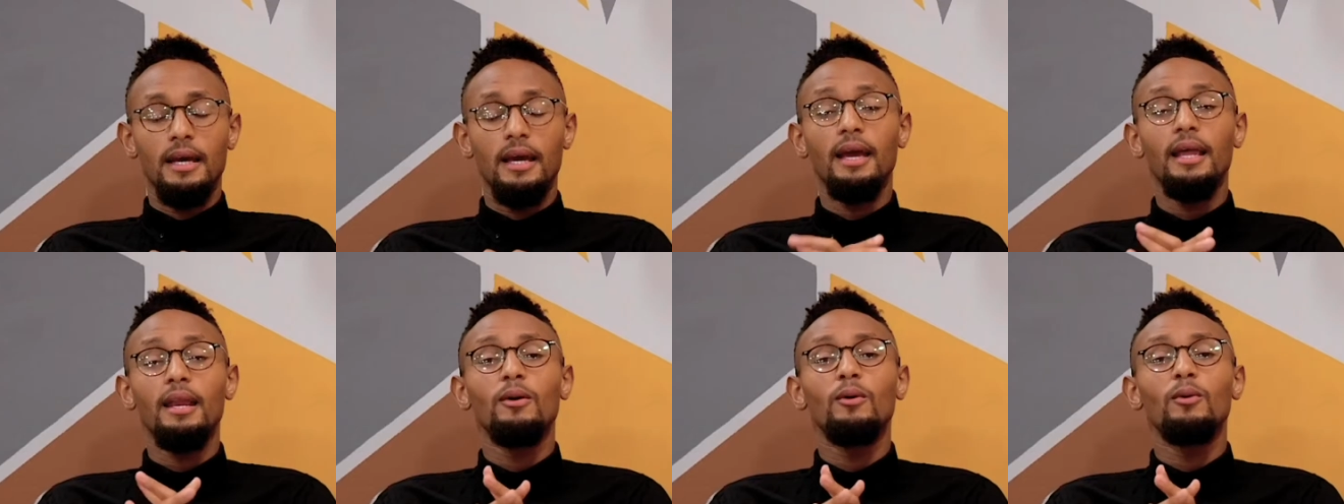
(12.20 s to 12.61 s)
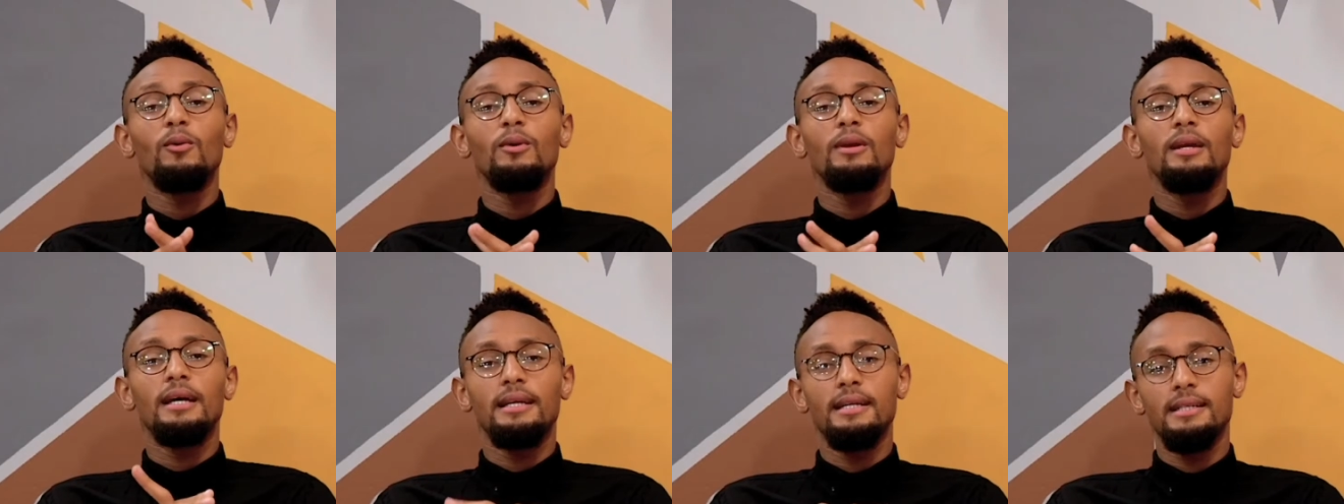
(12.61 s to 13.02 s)
Hello
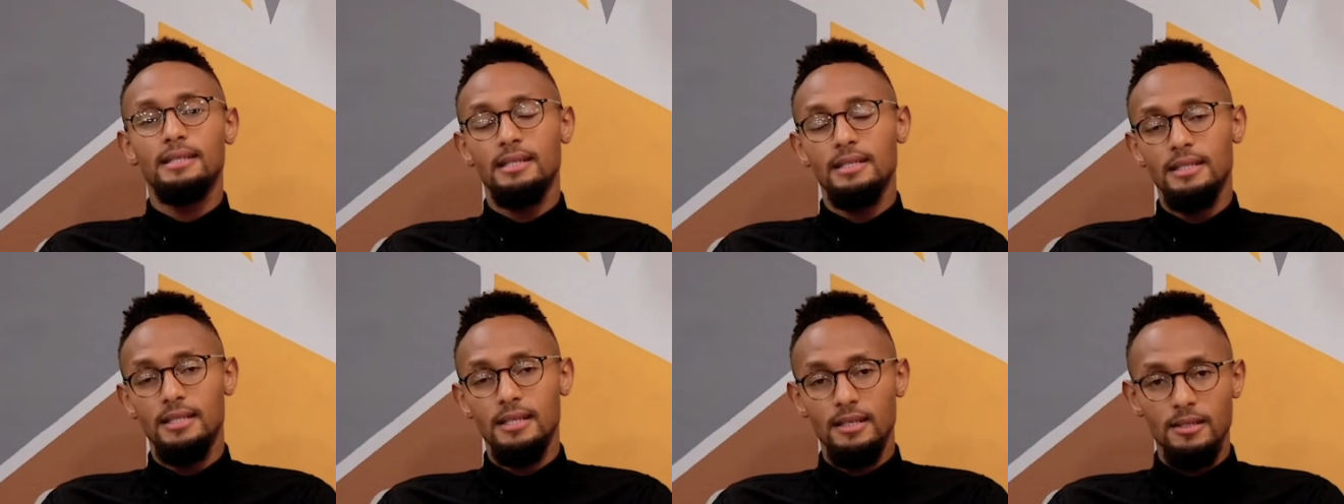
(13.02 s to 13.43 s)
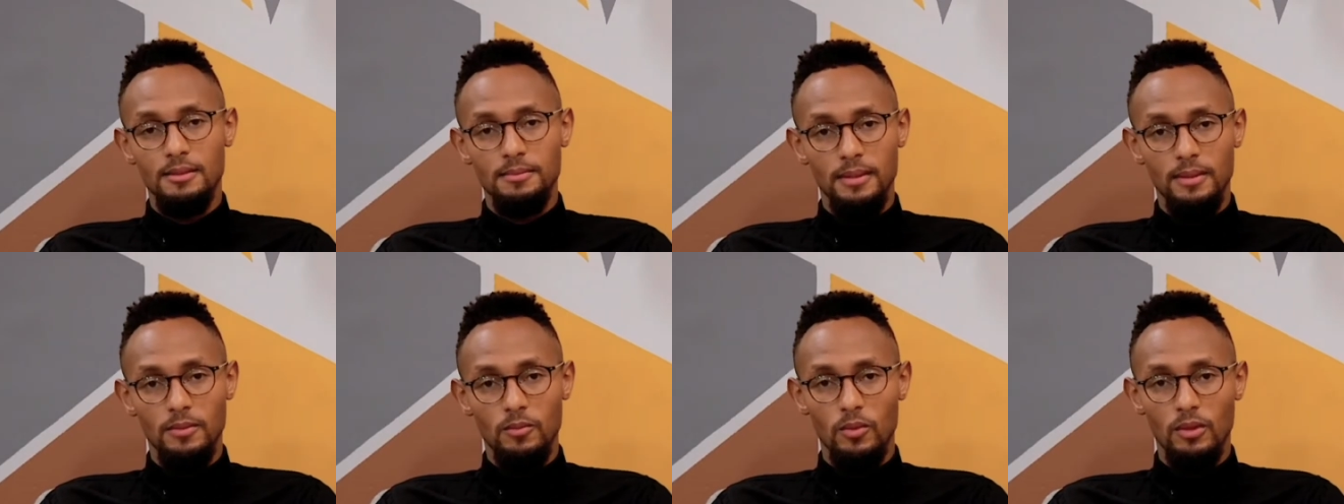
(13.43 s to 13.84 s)
ladies and
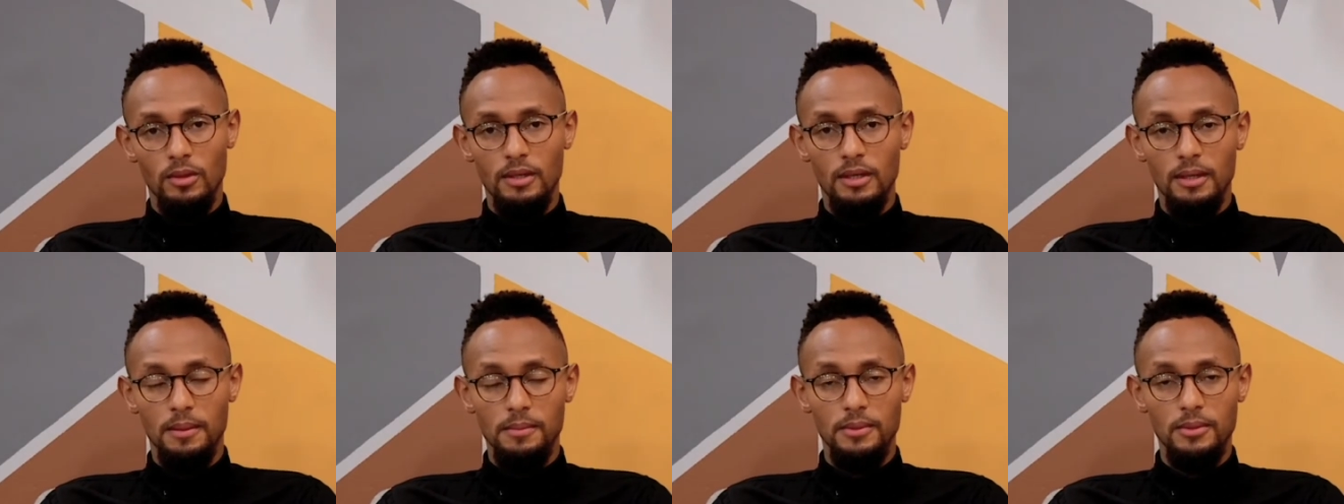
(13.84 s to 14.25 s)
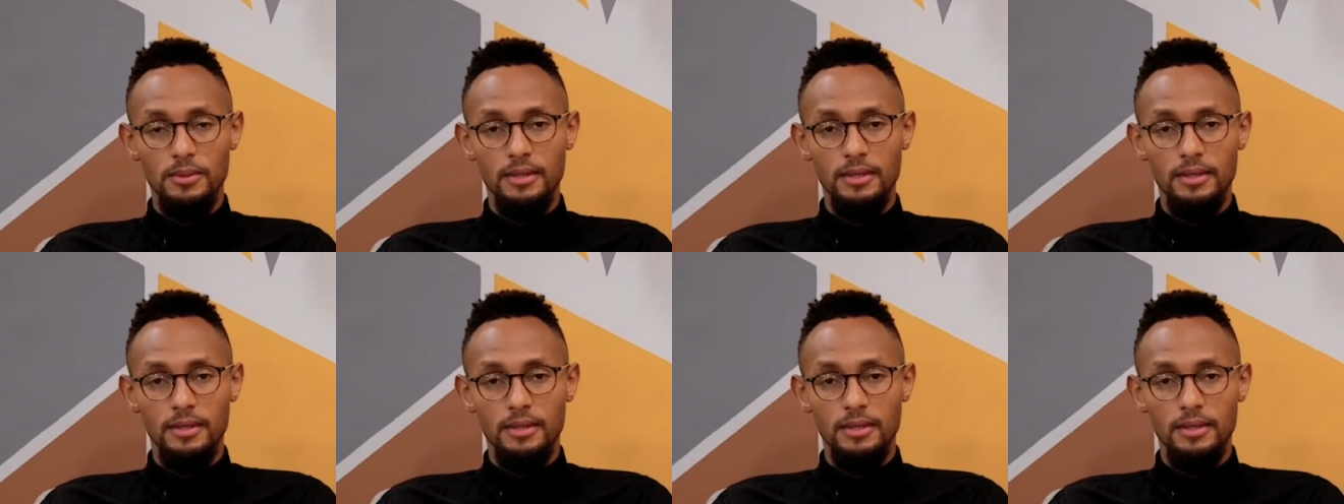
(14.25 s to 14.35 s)
gentlemen, welcome to